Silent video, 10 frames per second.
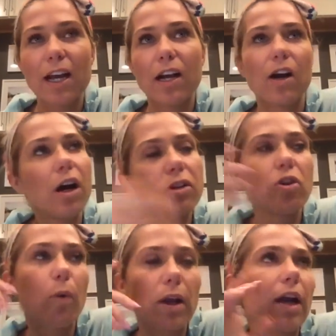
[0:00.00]
oh, no
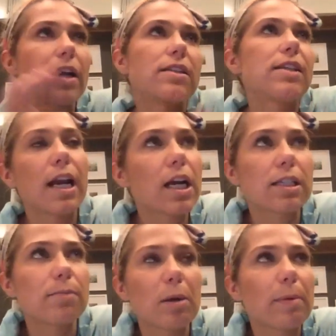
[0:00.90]
wonder I didn't sign a
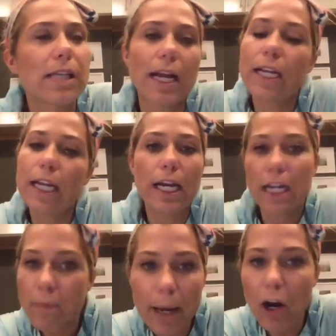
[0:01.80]
customer, because I didn't get any
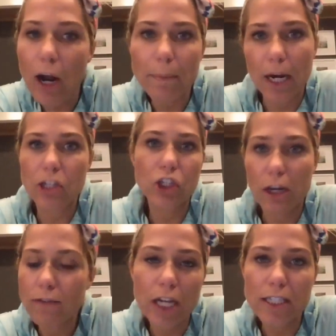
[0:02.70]
of my crap that I should
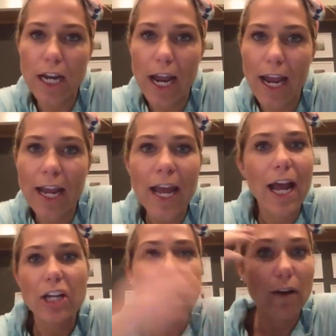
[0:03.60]
have done today.
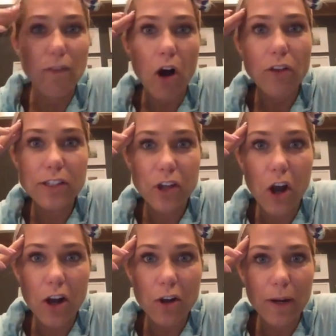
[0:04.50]
And you have all this
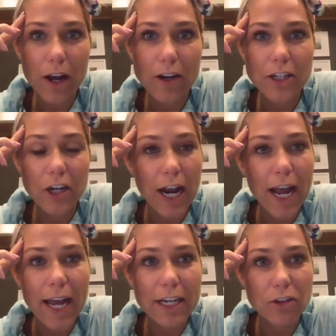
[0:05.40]
talk going on in your
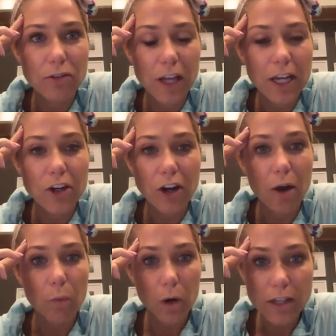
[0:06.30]
head, and you feel like you're
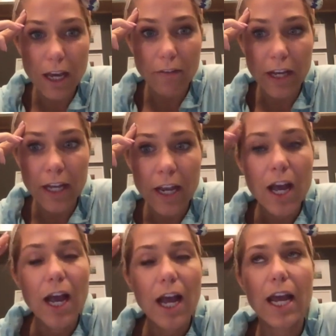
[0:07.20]
not worthy of it.
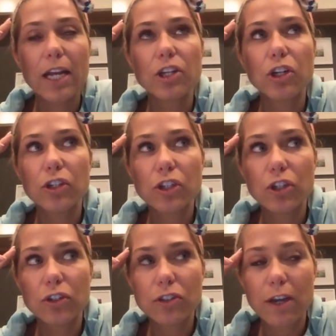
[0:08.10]
And
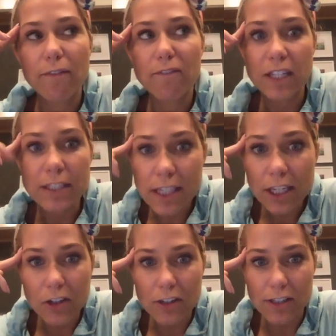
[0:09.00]
you're convincing
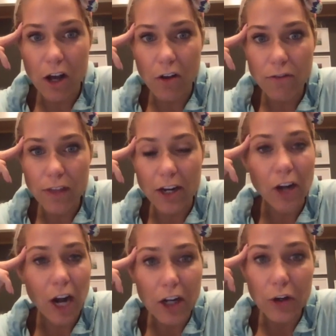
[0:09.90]
yourself that you're
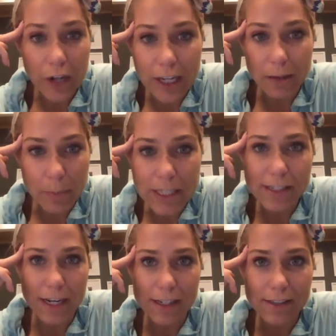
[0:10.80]
not good at the
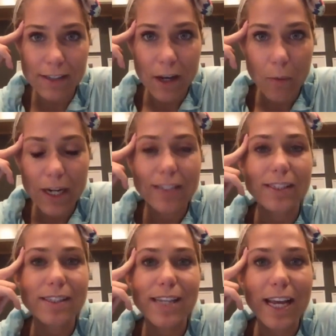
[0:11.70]
business, when it
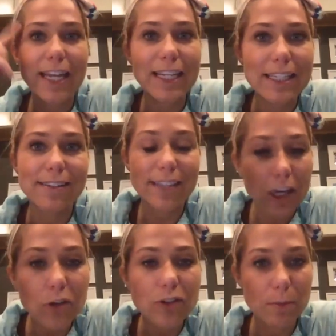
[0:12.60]
doesn't take any
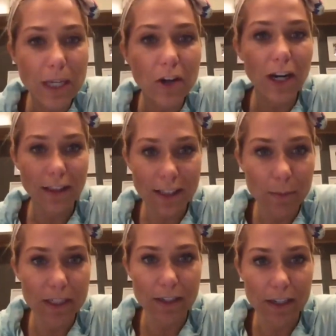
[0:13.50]
skill to be good at this
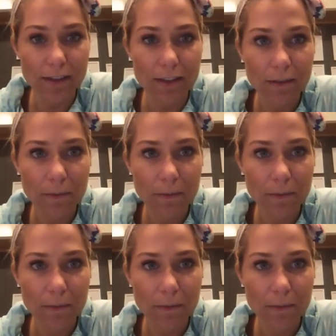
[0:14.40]
business.